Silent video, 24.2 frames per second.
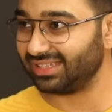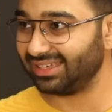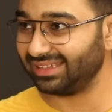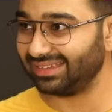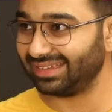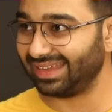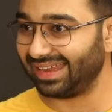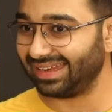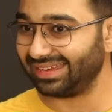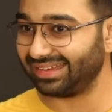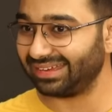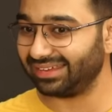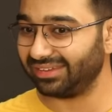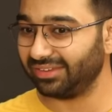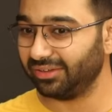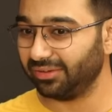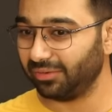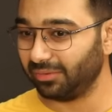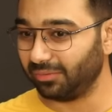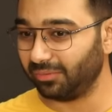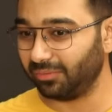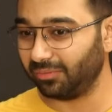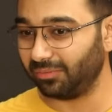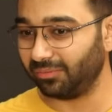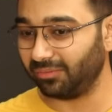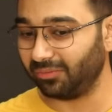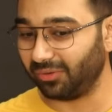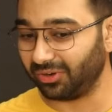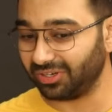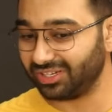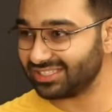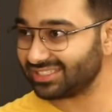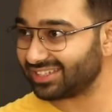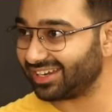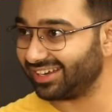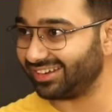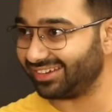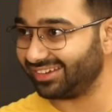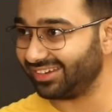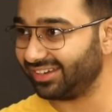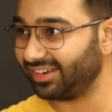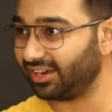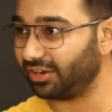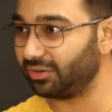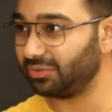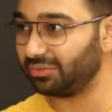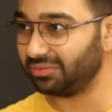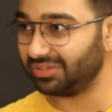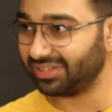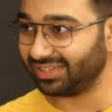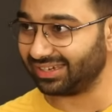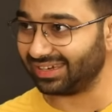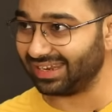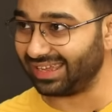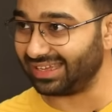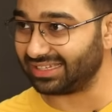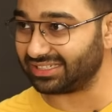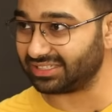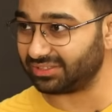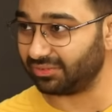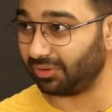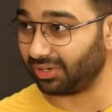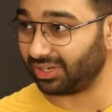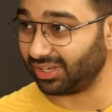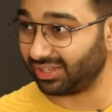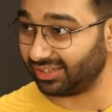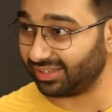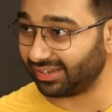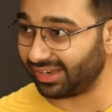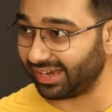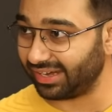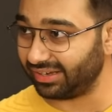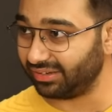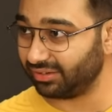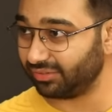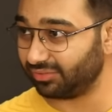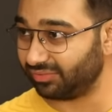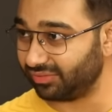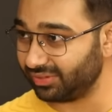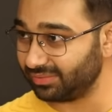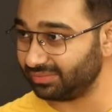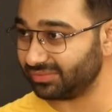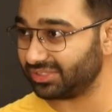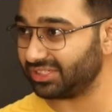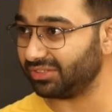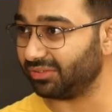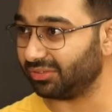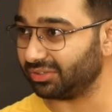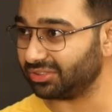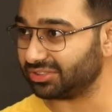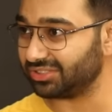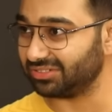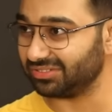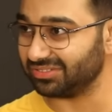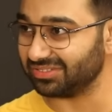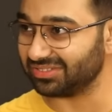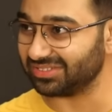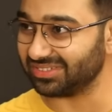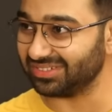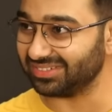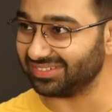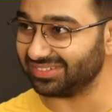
saying that what is Katrina doing next? What are the kind of films she wants to do?